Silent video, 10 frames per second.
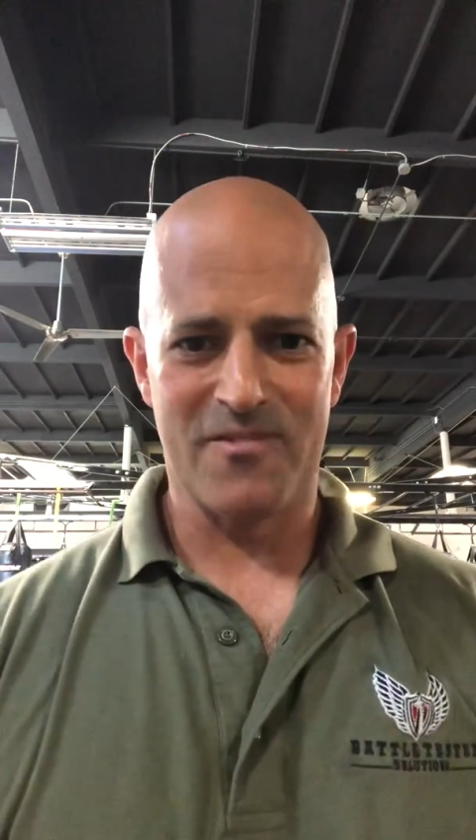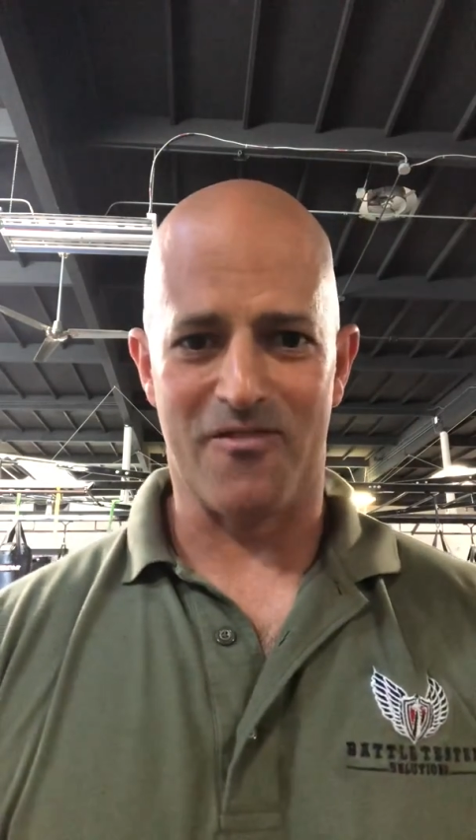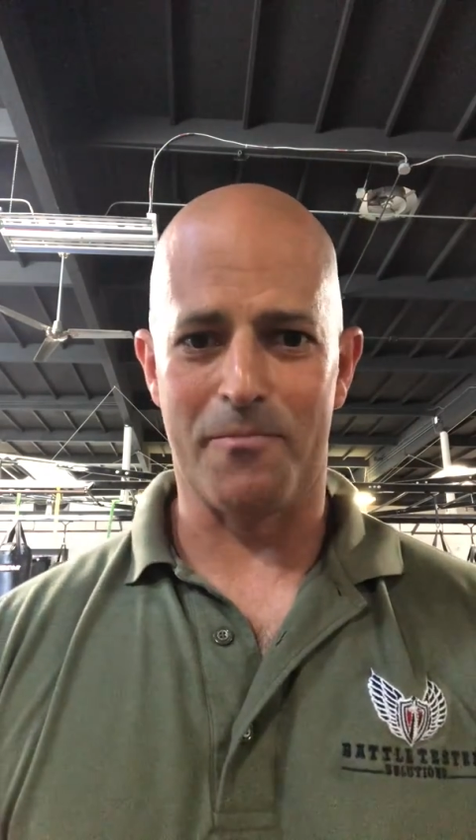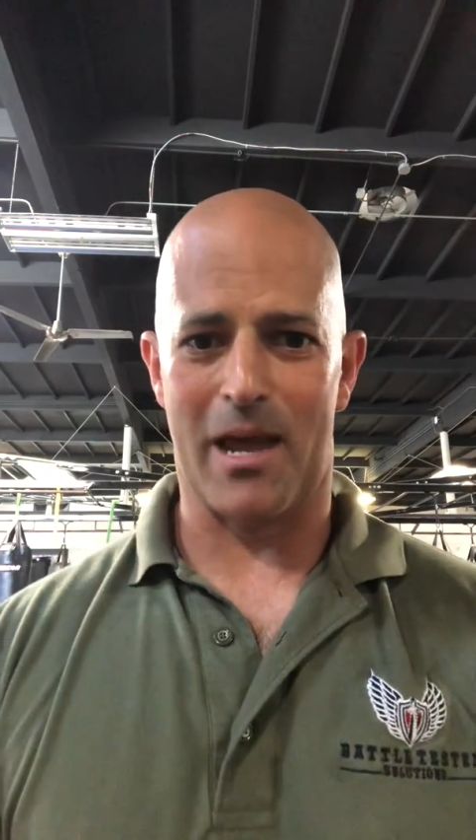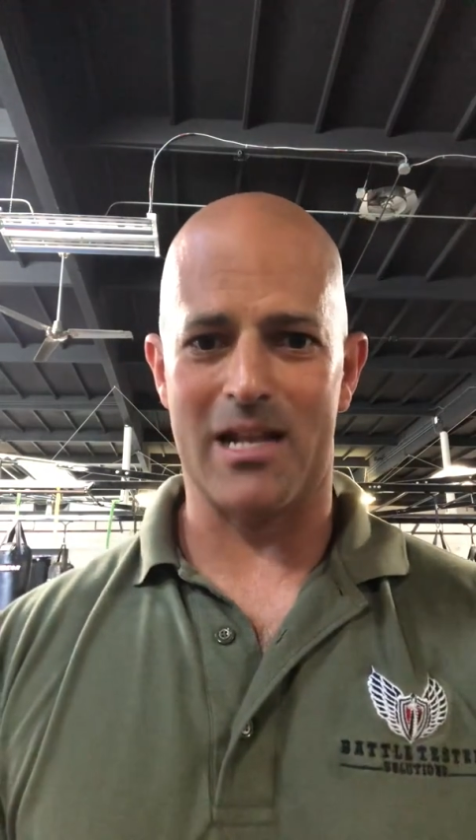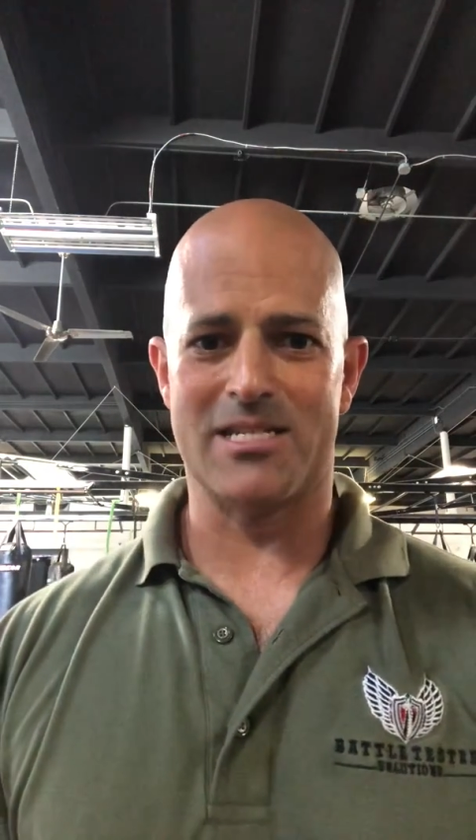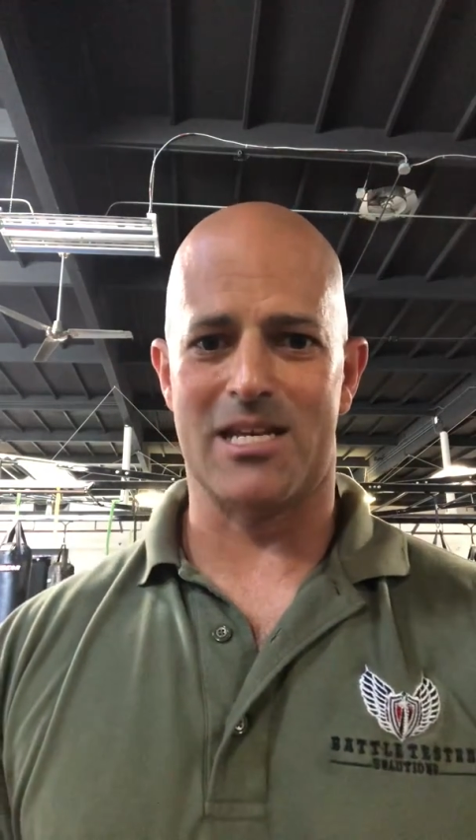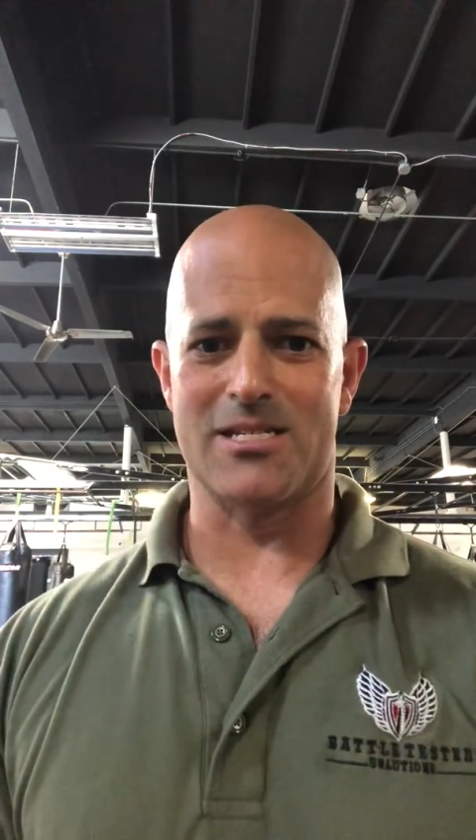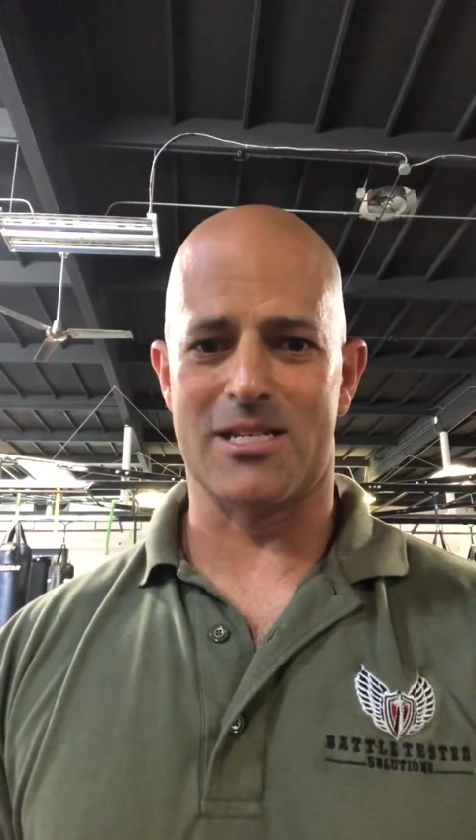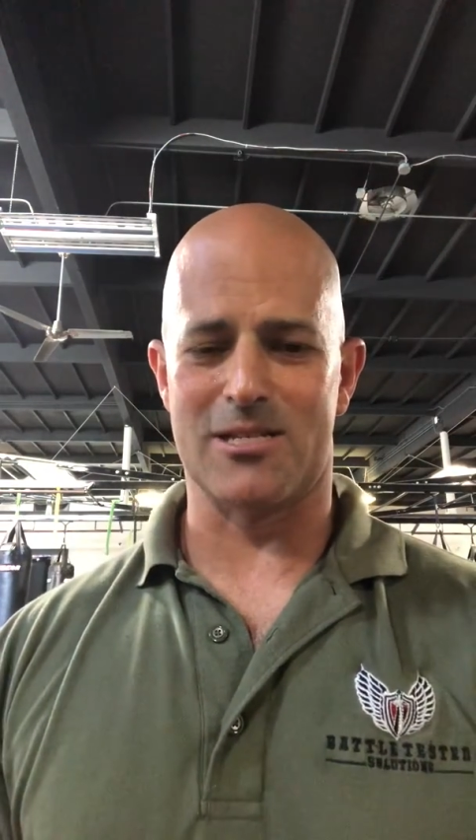from Battle
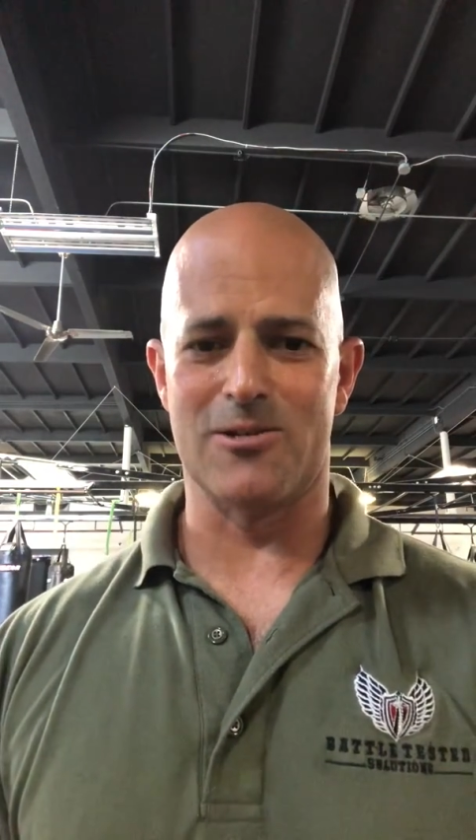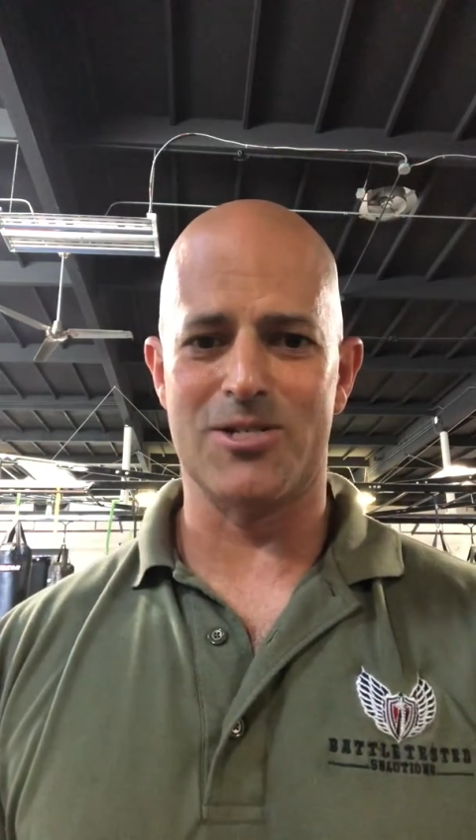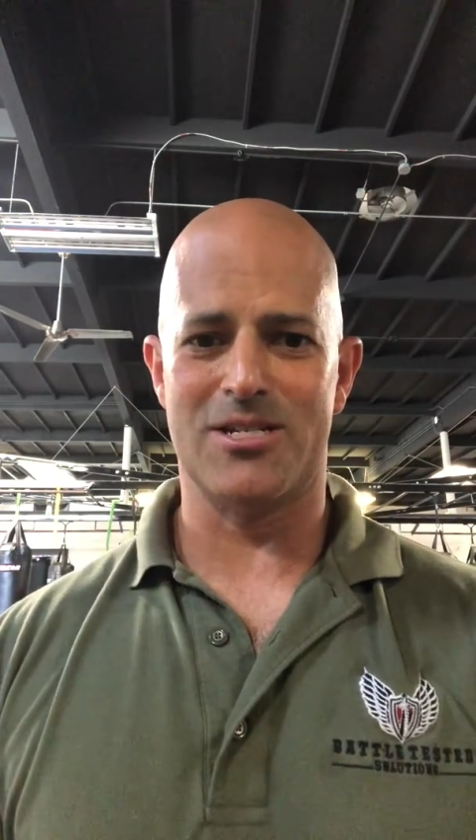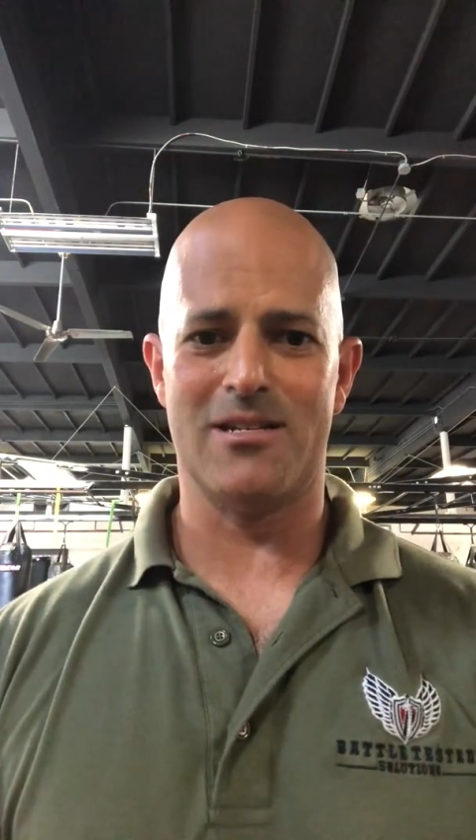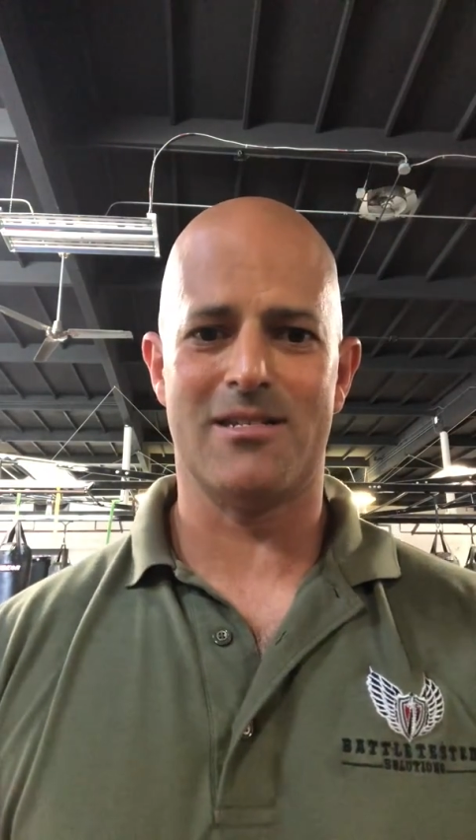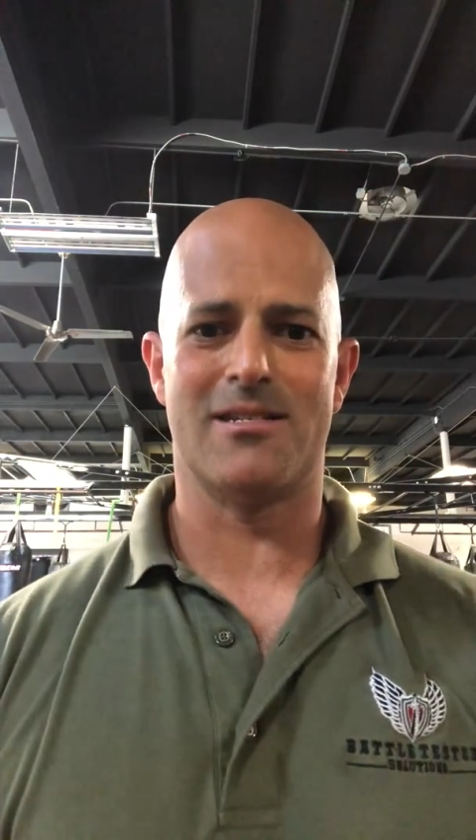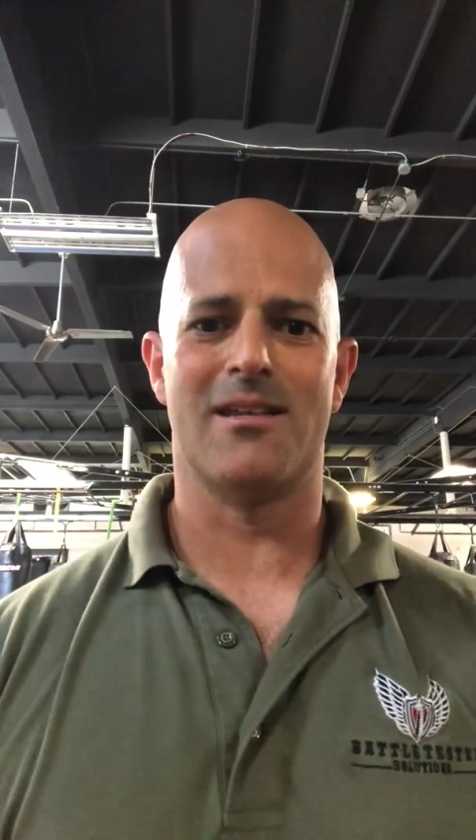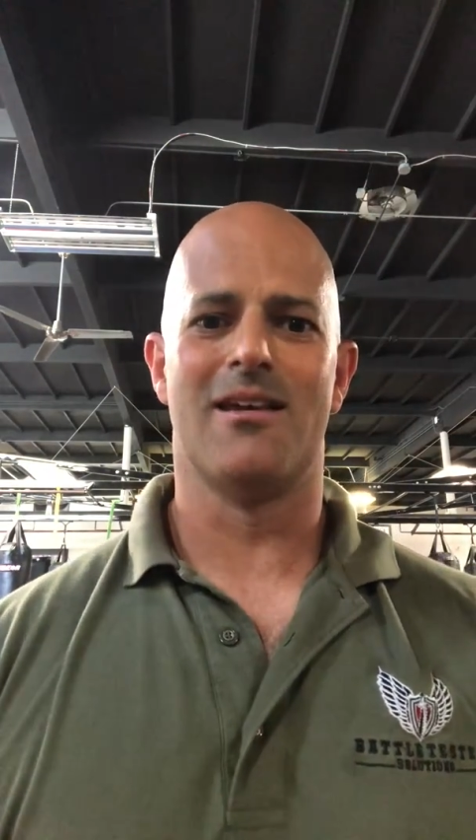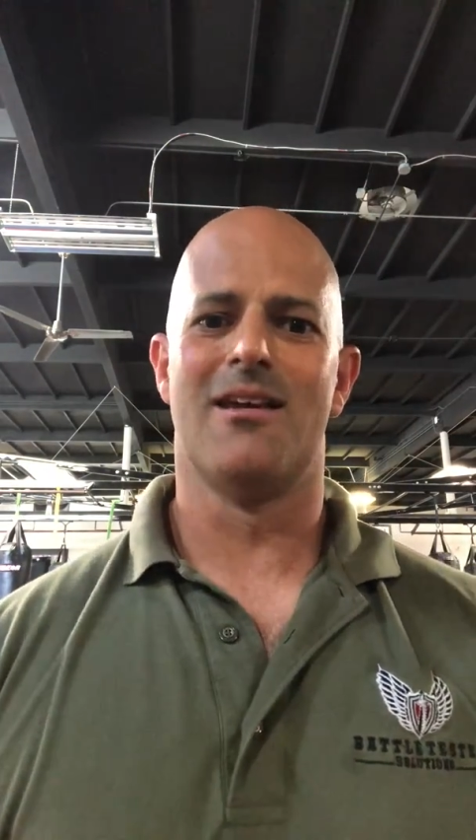Tested Solutions,